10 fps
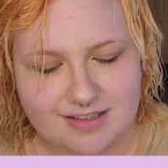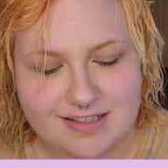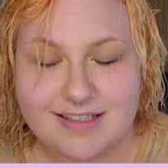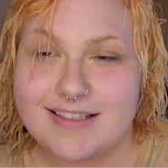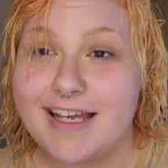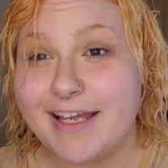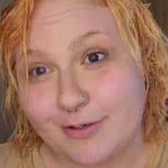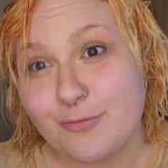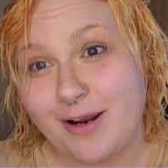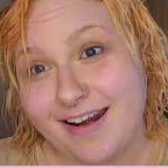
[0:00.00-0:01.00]
since I
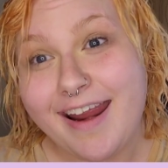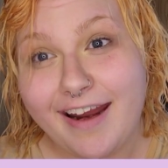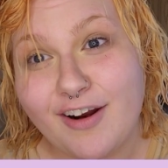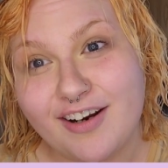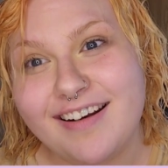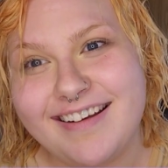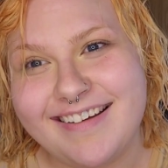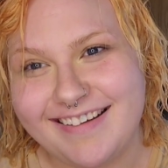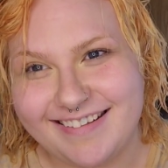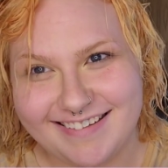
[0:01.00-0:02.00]
had red hair.
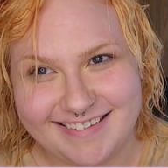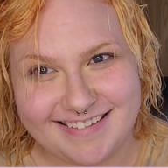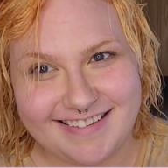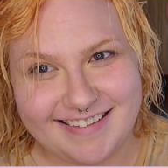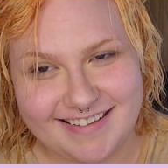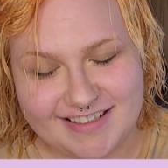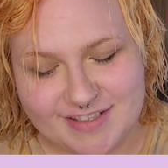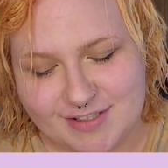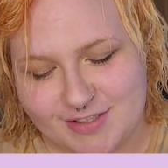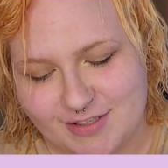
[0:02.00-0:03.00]

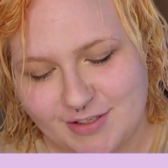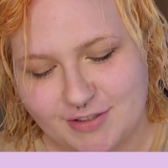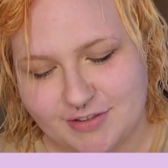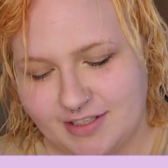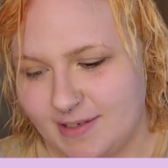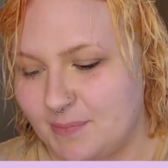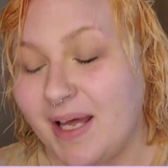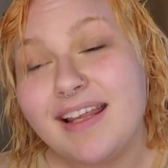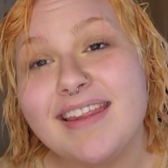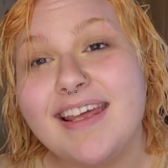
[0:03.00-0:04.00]
So, and
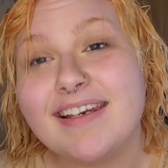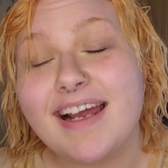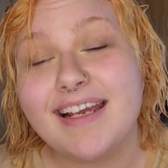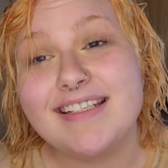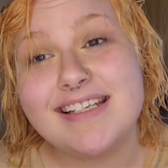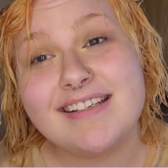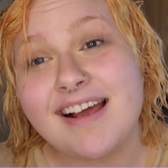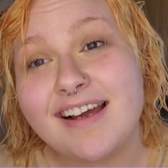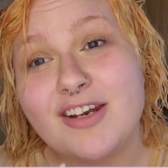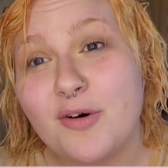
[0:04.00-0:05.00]
back then I did
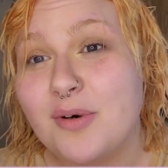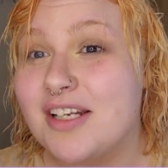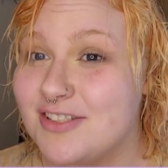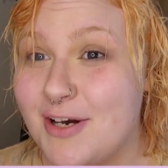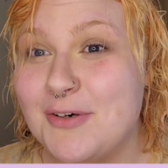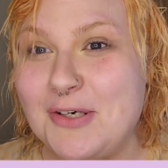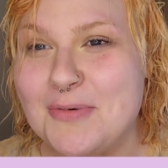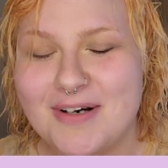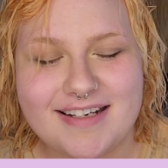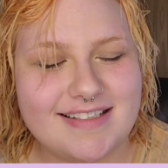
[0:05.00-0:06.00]
not know what a toner
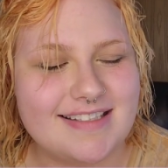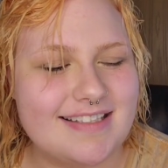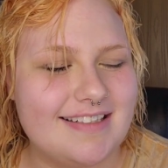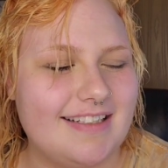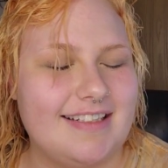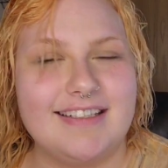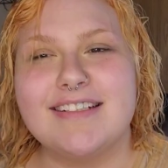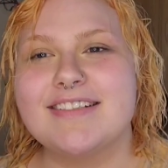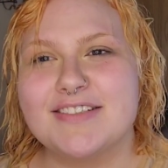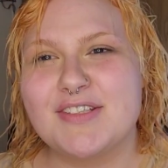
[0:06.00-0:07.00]
was.
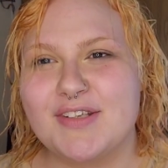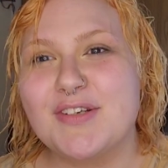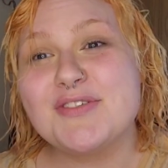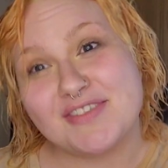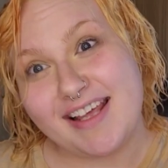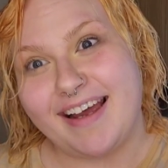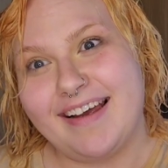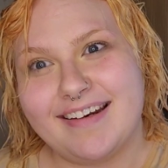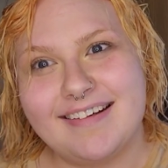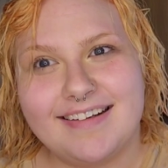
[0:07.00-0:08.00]
So there's
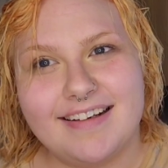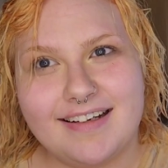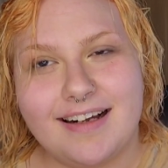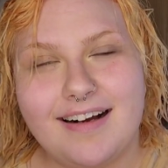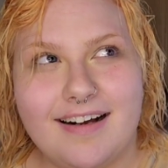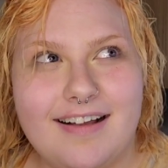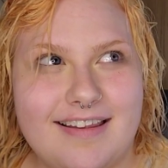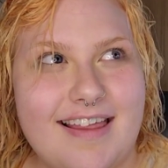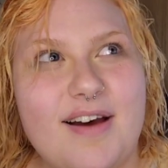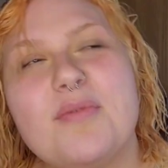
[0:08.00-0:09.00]
that.
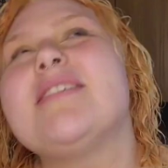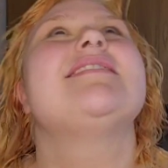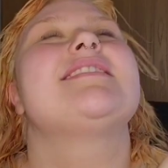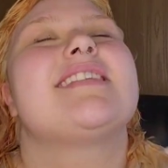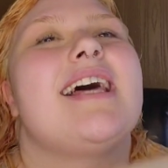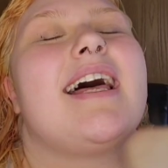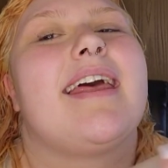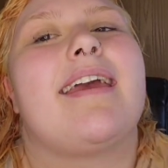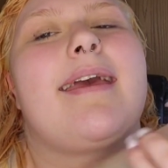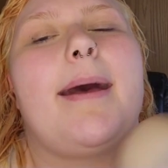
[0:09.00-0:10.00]
That was
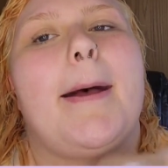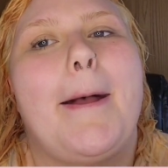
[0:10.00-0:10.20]
like,